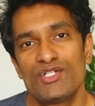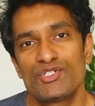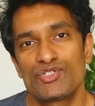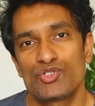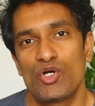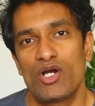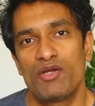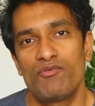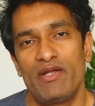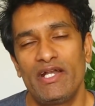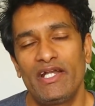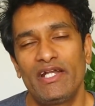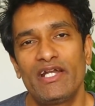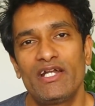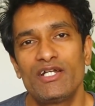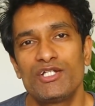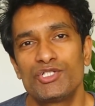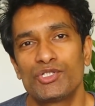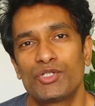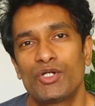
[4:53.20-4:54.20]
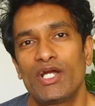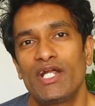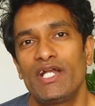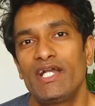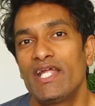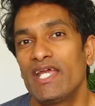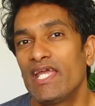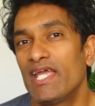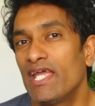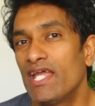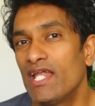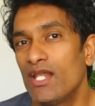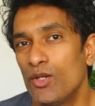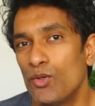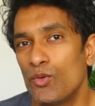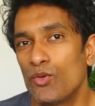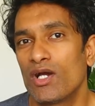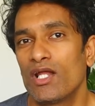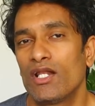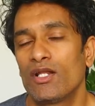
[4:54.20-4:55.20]
So I went and joined a
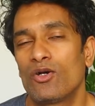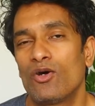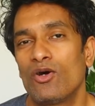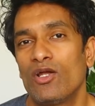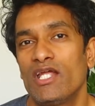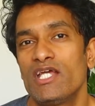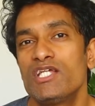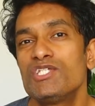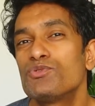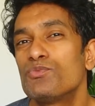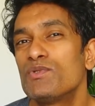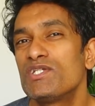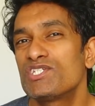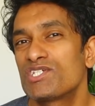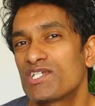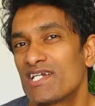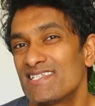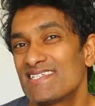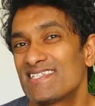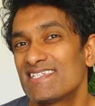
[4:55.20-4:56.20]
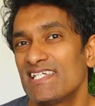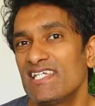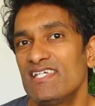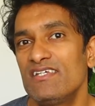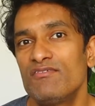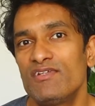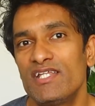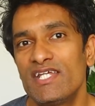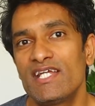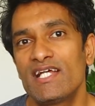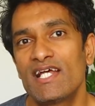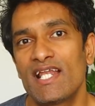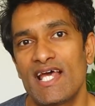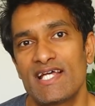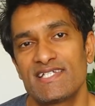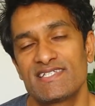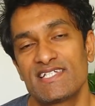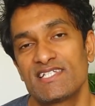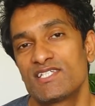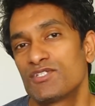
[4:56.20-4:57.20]
local college which runs evening
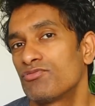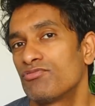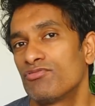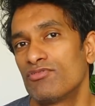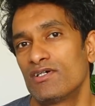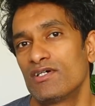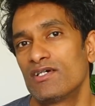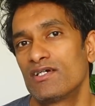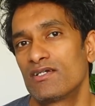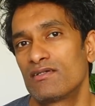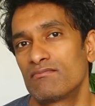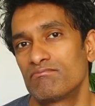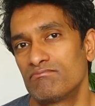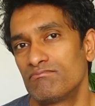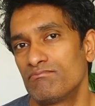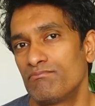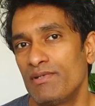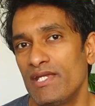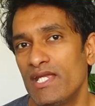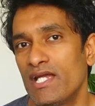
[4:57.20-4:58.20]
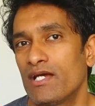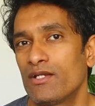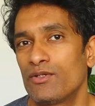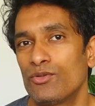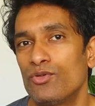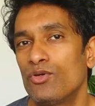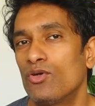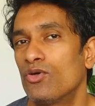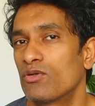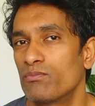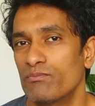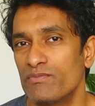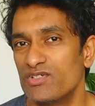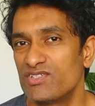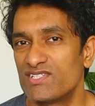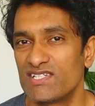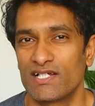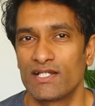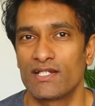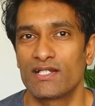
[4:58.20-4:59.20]
classes for piano or
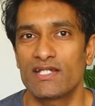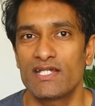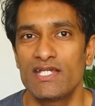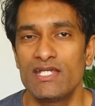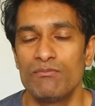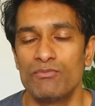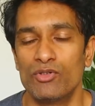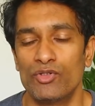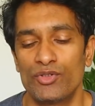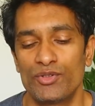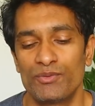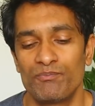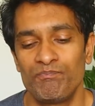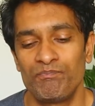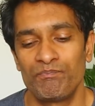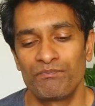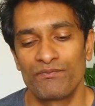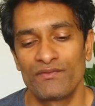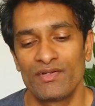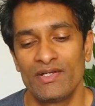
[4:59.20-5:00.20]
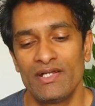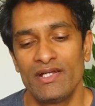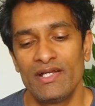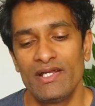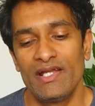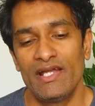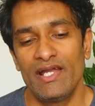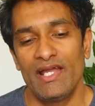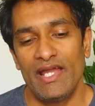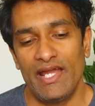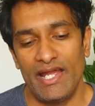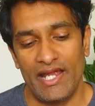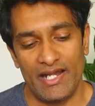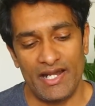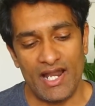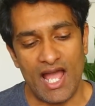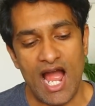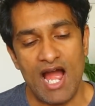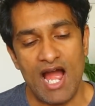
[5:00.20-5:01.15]
musical keyboard. And